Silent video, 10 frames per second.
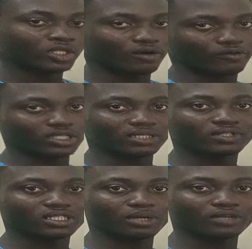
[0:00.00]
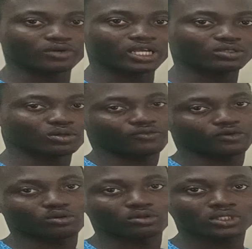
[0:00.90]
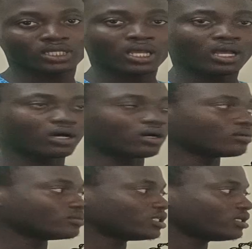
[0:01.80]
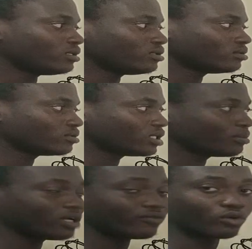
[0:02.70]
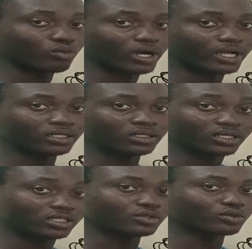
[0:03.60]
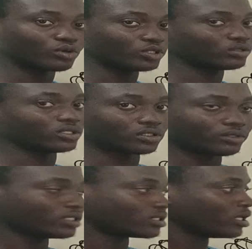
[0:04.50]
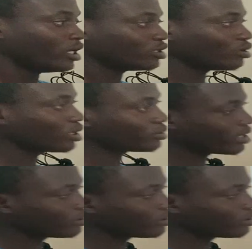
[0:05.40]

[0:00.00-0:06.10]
of course if the demand for X1 falls, the demand for Y is going to increase. So what we